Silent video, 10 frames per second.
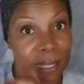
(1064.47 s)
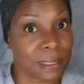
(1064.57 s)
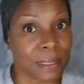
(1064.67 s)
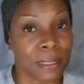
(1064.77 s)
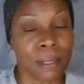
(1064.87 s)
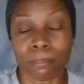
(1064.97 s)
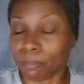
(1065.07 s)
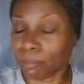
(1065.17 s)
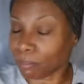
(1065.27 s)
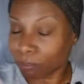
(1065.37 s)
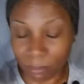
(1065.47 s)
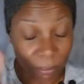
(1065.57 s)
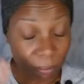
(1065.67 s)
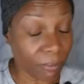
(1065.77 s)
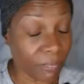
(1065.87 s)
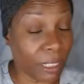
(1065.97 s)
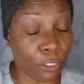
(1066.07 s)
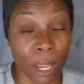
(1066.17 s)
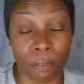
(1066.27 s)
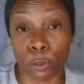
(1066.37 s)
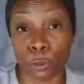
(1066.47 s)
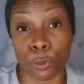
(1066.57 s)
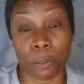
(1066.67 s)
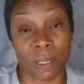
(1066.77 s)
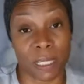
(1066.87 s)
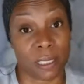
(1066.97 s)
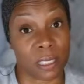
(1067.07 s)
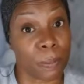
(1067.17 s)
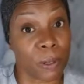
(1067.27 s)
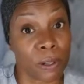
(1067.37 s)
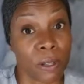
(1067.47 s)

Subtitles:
seat. I traveled during peak summer.